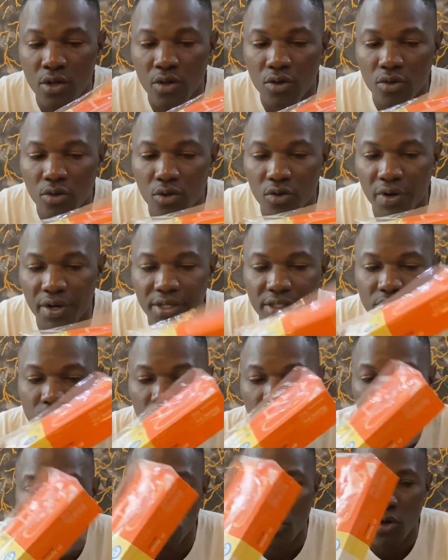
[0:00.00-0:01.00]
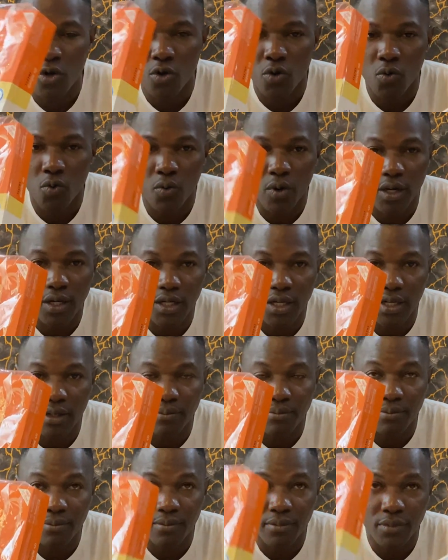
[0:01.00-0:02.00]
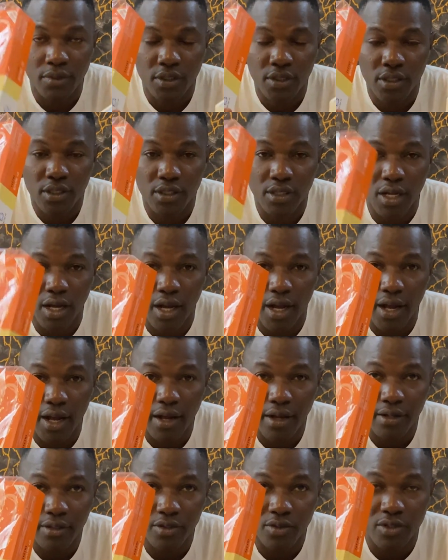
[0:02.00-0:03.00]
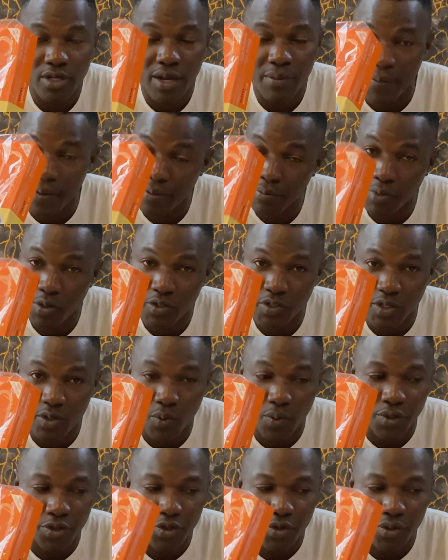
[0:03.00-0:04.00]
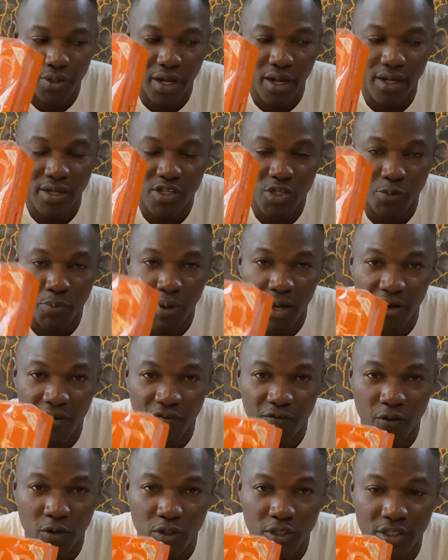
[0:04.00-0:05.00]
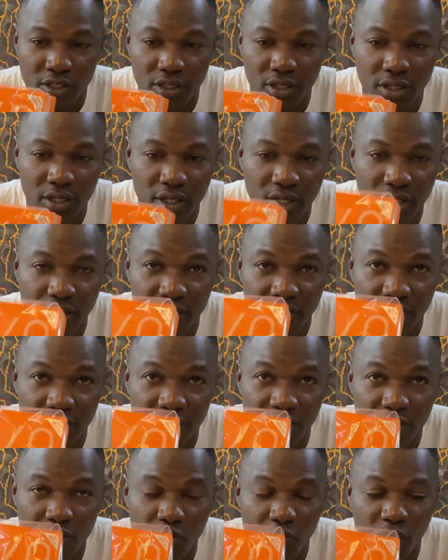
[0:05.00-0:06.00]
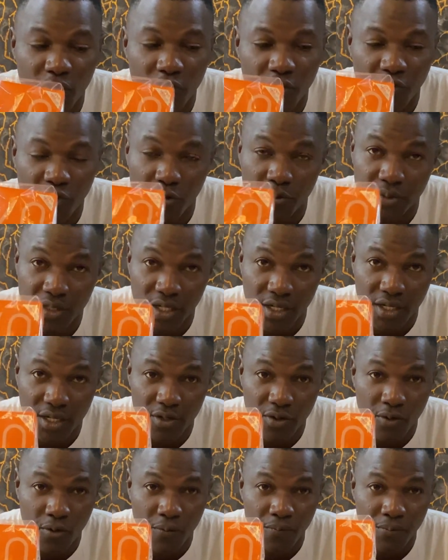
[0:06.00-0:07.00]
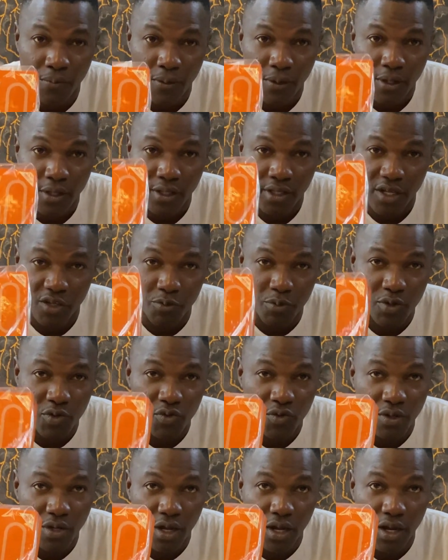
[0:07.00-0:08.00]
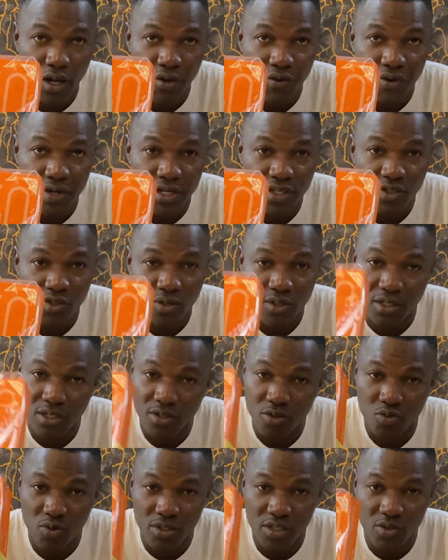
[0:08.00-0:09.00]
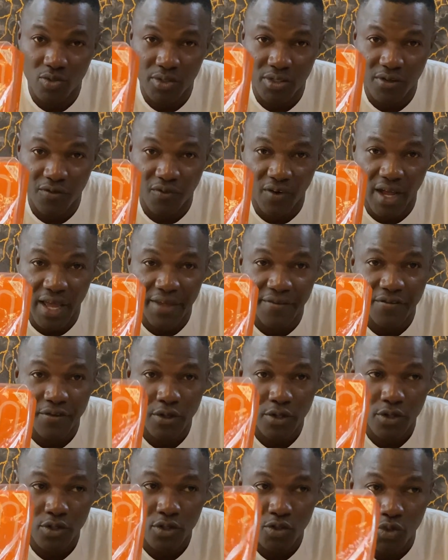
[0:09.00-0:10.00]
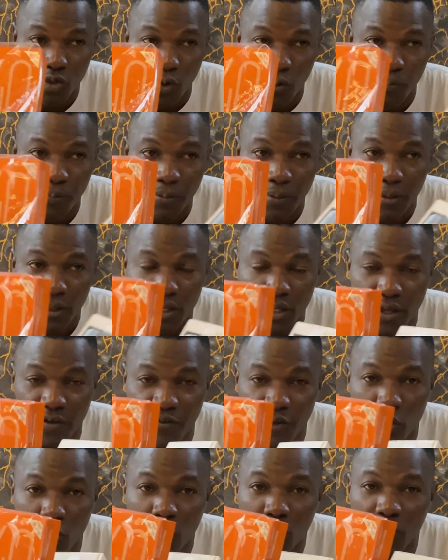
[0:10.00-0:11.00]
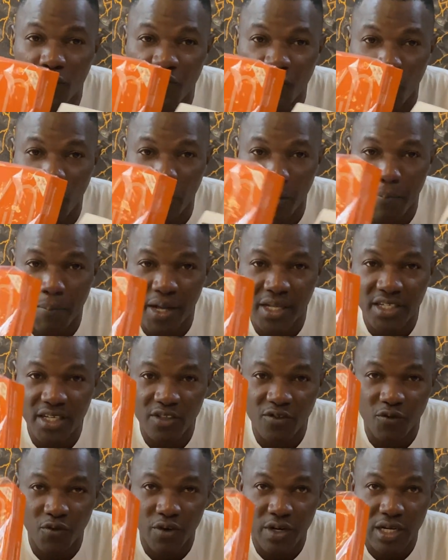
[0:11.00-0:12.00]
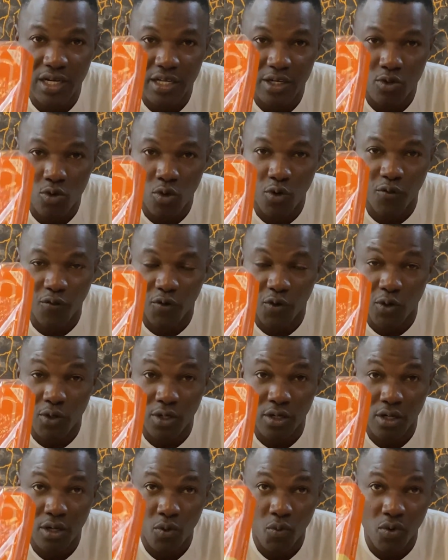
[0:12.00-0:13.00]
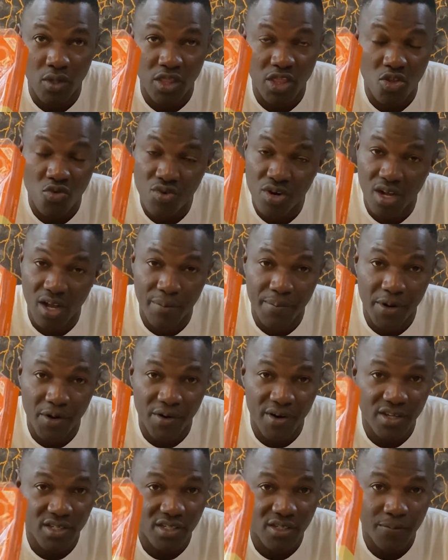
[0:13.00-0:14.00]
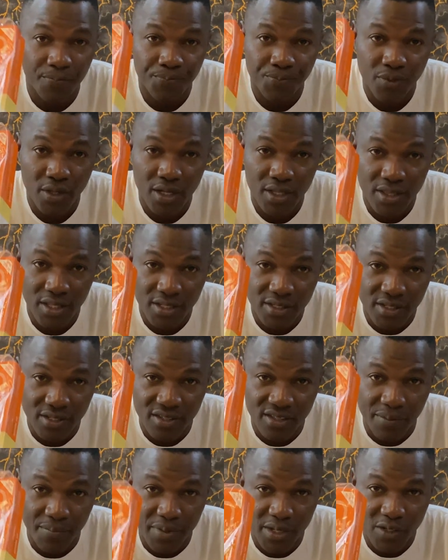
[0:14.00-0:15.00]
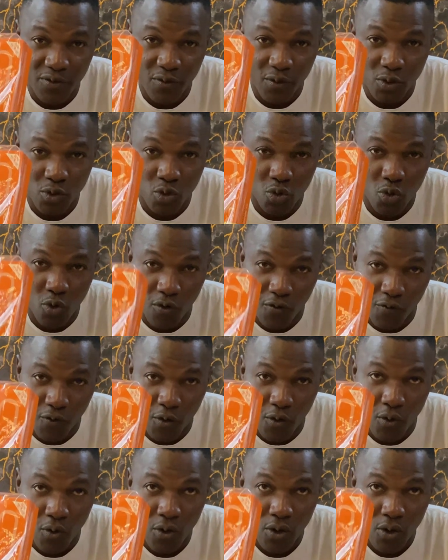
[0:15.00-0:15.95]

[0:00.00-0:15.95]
Alright, so welcome. Today I'm unboxing with you the Spark 40. This is the new phone from Tecno. It has been released in 2025. So if you're looking for a budget-friendly good phone with 3 cameras, this is the best phone to go for.